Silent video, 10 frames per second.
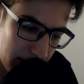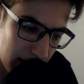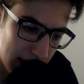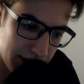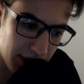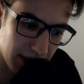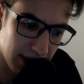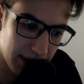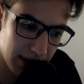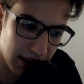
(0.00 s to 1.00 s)
first of
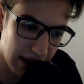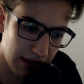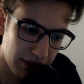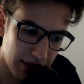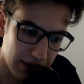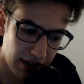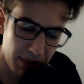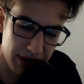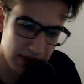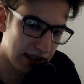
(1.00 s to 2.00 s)
all, if you're a
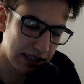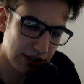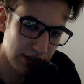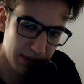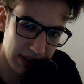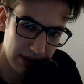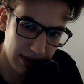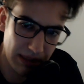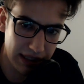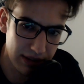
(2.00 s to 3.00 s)
comic drawer in Germany or a
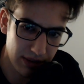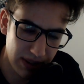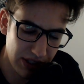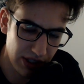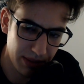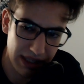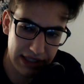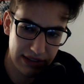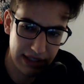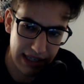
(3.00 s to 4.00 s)
manga drawer in Germany, I
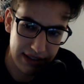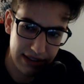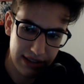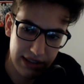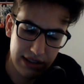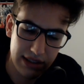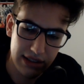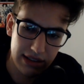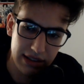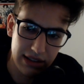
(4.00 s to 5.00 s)
don't care,
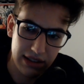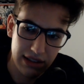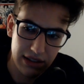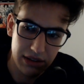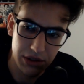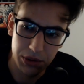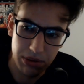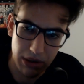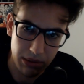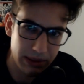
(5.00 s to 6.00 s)
you
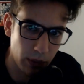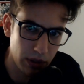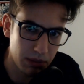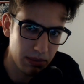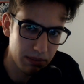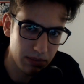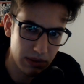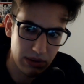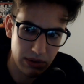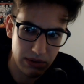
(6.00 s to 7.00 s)
probably
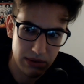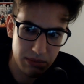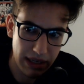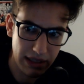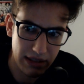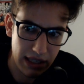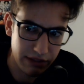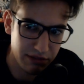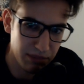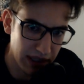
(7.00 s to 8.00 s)
don't make
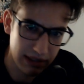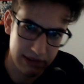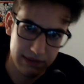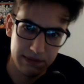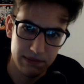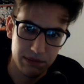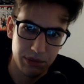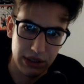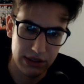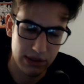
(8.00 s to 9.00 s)
enough money
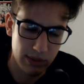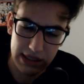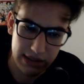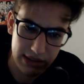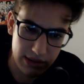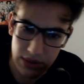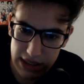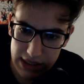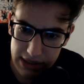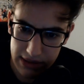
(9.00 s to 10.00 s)
because no one
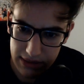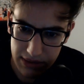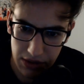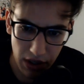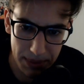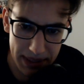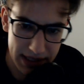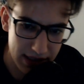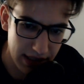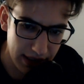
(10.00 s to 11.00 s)
reads
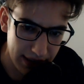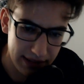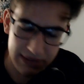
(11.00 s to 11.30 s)
comics here.